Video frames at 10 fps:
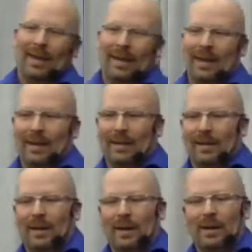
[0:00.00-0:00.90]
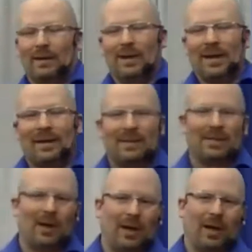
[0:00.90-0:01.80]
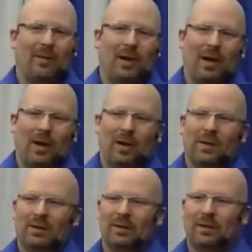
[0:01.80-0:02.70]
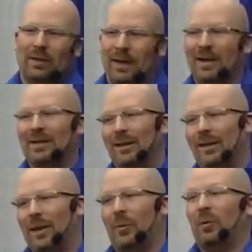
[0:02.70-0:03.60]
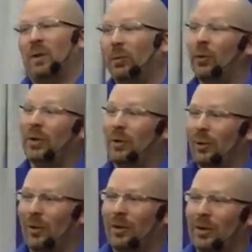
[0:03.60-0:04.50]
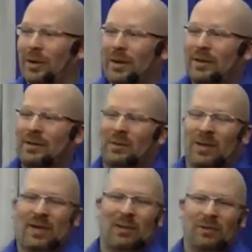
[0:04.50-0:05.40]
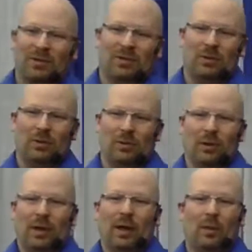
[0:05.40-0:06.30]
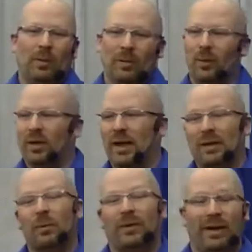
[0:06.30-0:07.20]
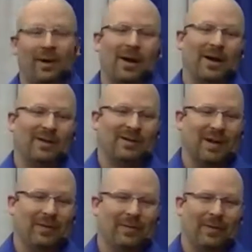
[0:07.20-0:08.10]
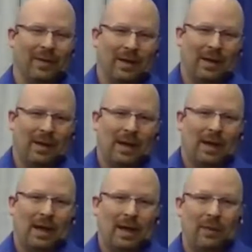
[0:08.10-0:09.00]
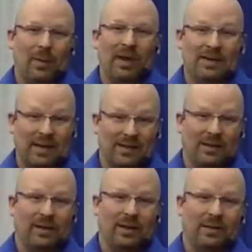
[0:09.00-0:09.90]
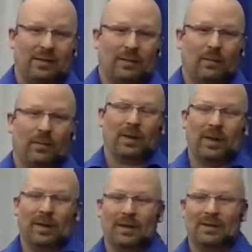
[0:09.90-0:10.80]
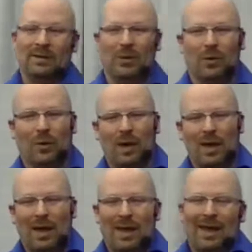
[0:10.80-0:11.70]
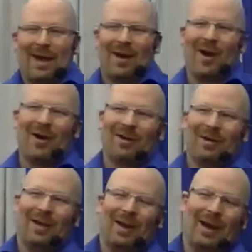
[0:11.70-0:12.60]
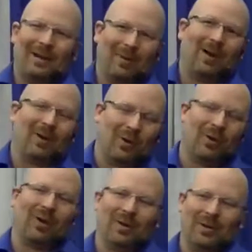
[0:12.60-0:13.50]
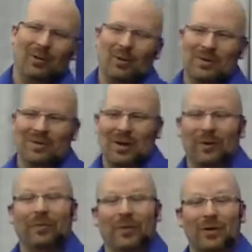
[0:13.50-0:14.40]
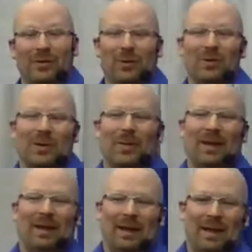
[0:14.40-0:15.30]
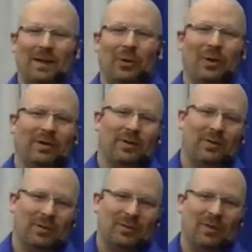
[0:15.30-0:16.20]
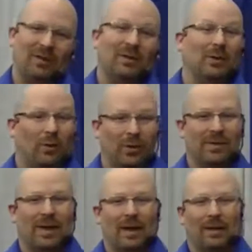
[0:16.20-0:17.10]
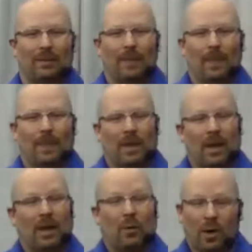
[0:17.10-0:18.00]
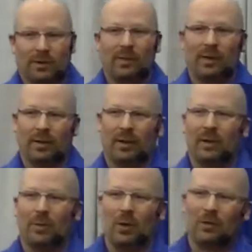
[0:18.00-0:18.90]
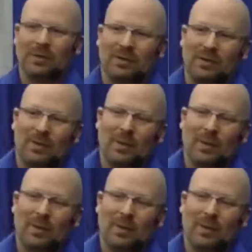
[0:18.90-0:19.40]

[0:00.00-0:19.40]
And at that time, I got the idea that it would be pretty cool to be able to help people connect with their higher self, as Esther does. And so on going on the cruises, on the first cruise, I met a lady who introduced me to Dolores Cannon and quantum healing hypnosis.